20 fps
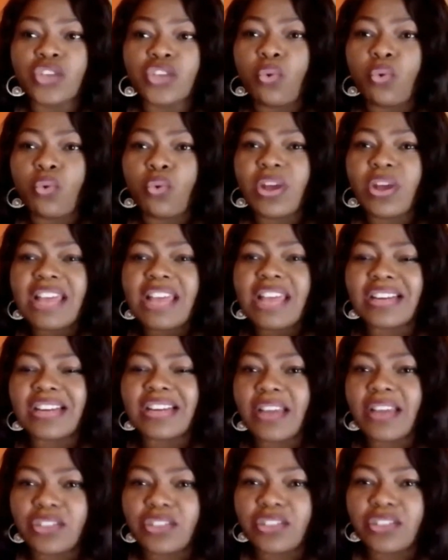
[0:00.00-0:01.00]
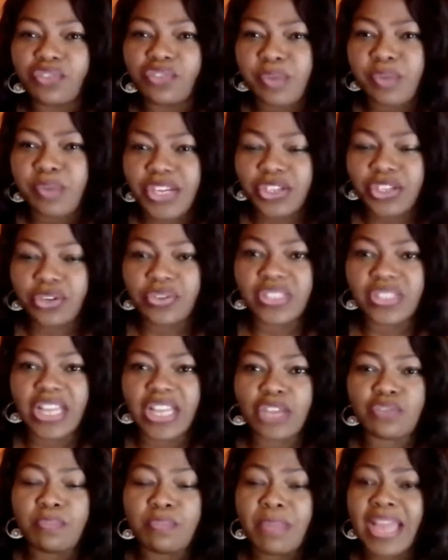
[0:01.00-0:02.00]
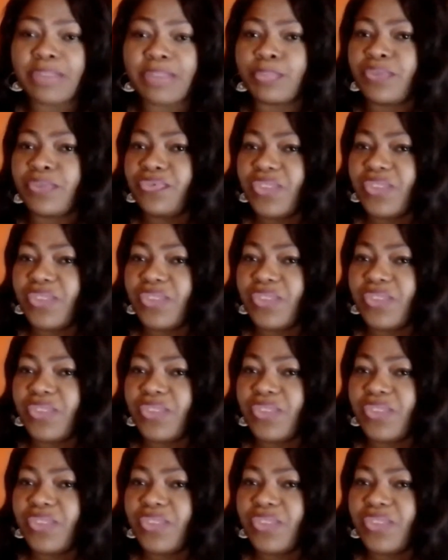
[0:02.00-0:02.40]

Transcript: So, what are the kinds of pressures that you might be